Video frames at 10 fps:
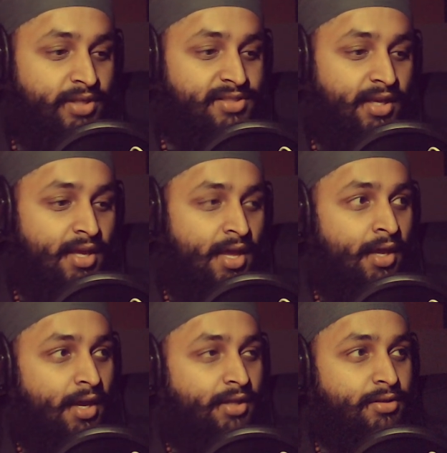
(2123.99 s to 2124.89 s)
He's like,
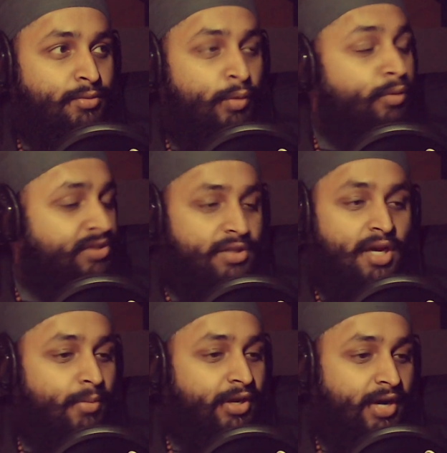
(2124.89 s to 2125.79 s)
we were just
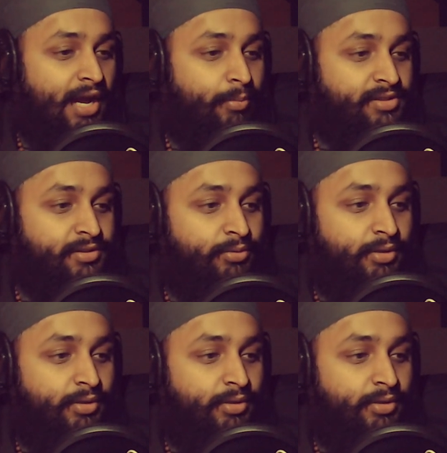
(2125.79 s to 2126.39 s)
talking about your habits too.